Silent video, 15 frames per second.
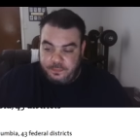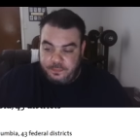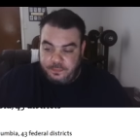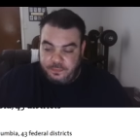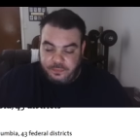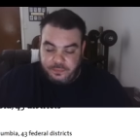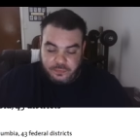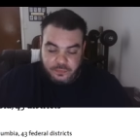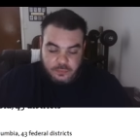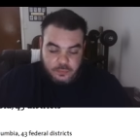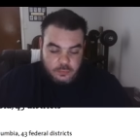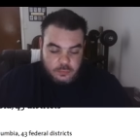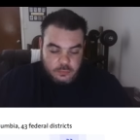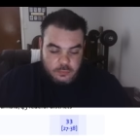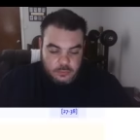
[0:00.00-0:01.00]
if
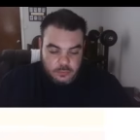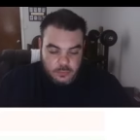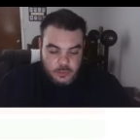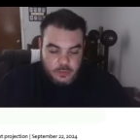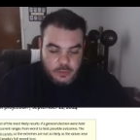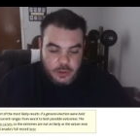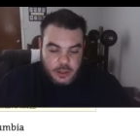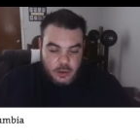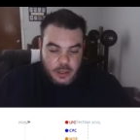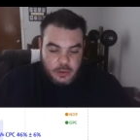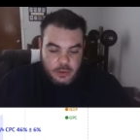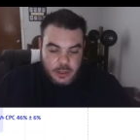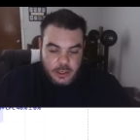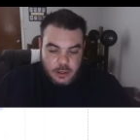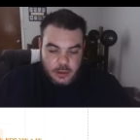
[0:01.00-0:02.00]
we go
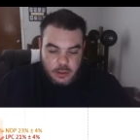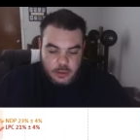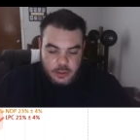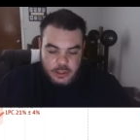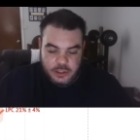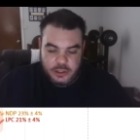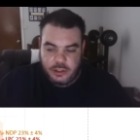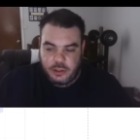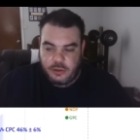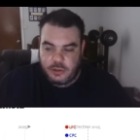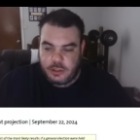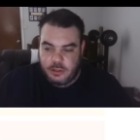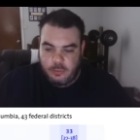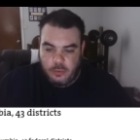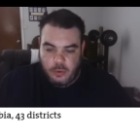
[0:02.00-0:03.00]
down here, this just
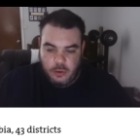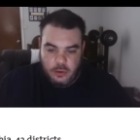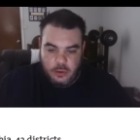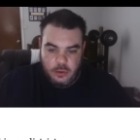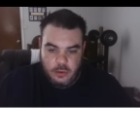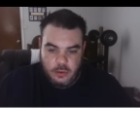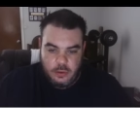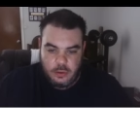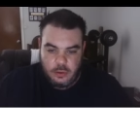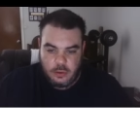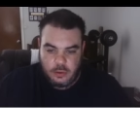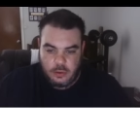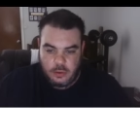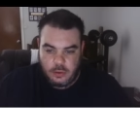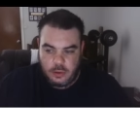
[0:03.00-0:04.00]
shows the more
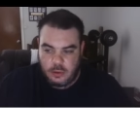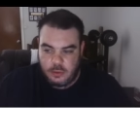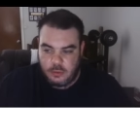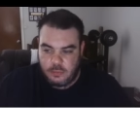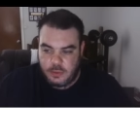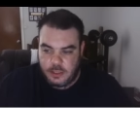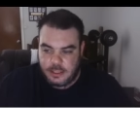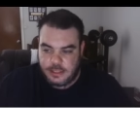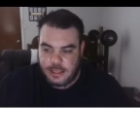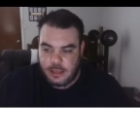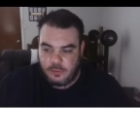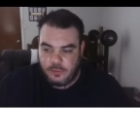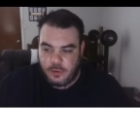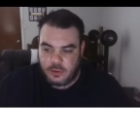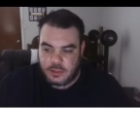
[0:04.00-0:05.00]

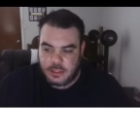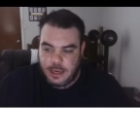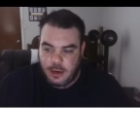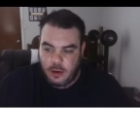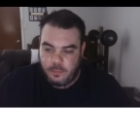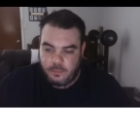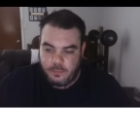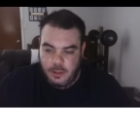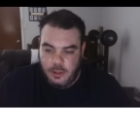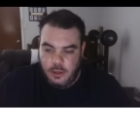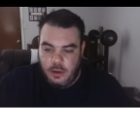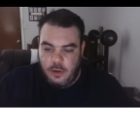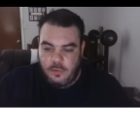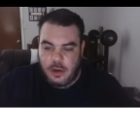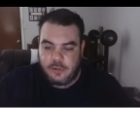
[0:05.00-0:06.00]
detailed votes. Now,
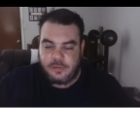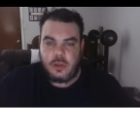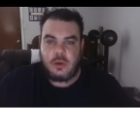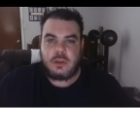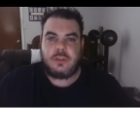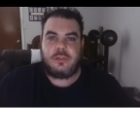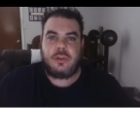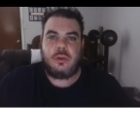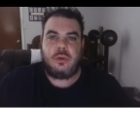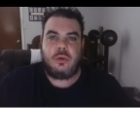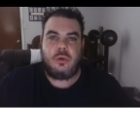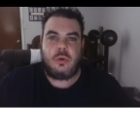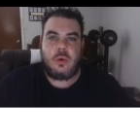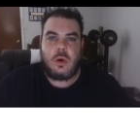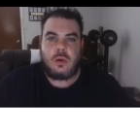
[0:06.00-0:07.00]
and for those of you
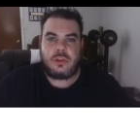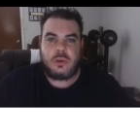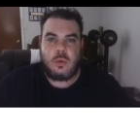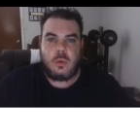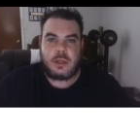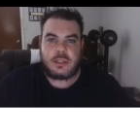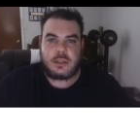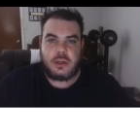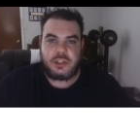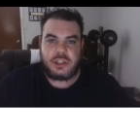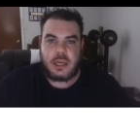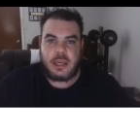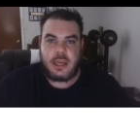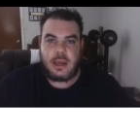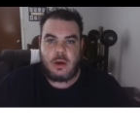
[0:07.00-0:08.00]
who also want to start
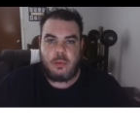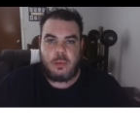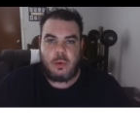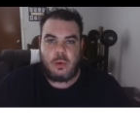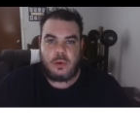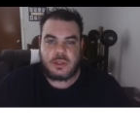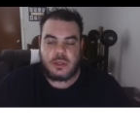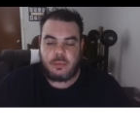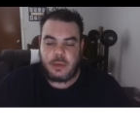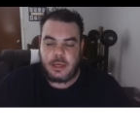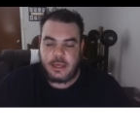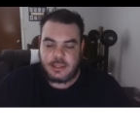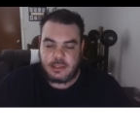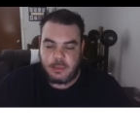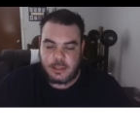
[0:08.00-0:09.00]
checking out polls and
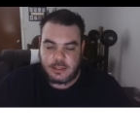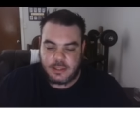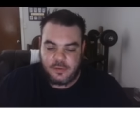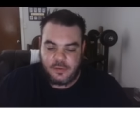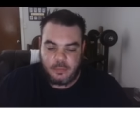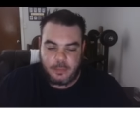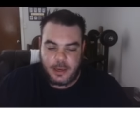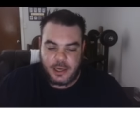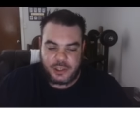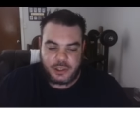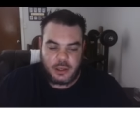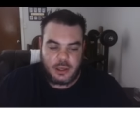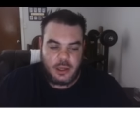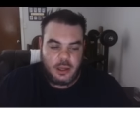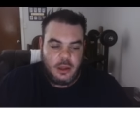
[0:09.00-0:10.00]
reading some of this
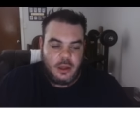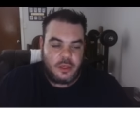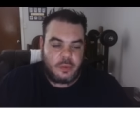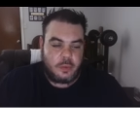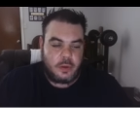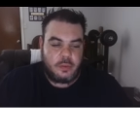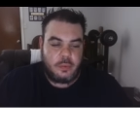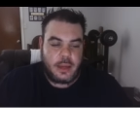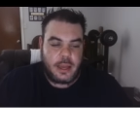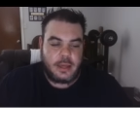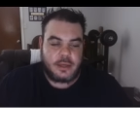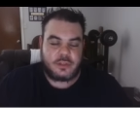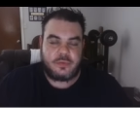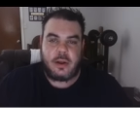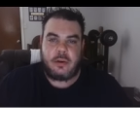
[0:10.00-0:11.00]
information, 338
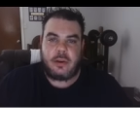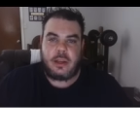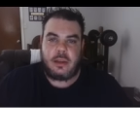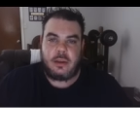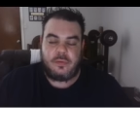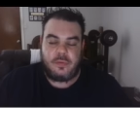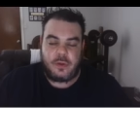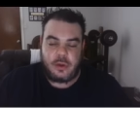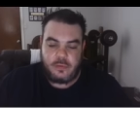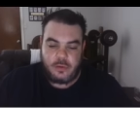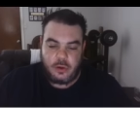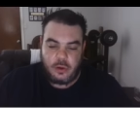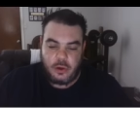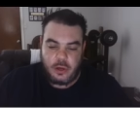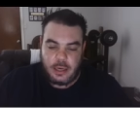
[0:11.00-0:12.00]
is very
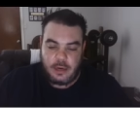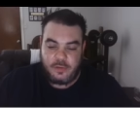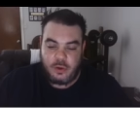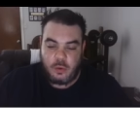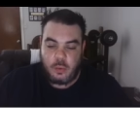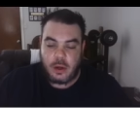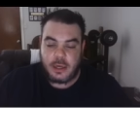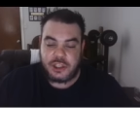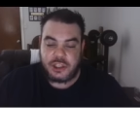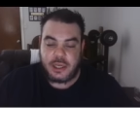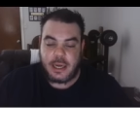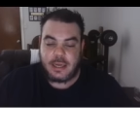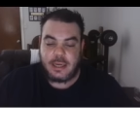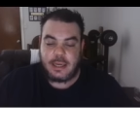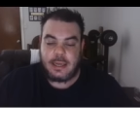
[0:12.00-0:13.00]
good. And if you want to
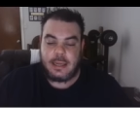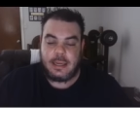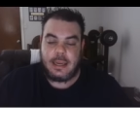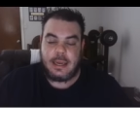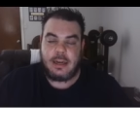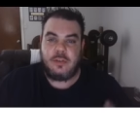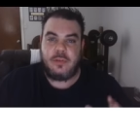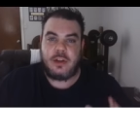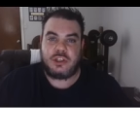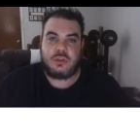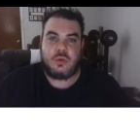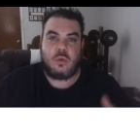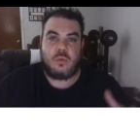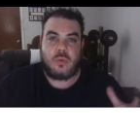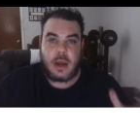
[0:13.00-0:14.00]
check
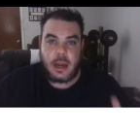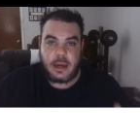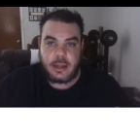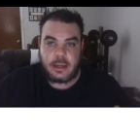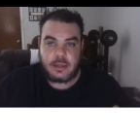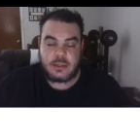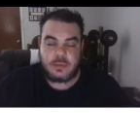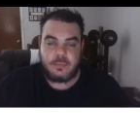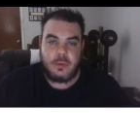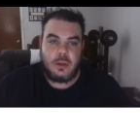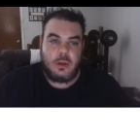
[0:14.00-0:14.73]
individual ridings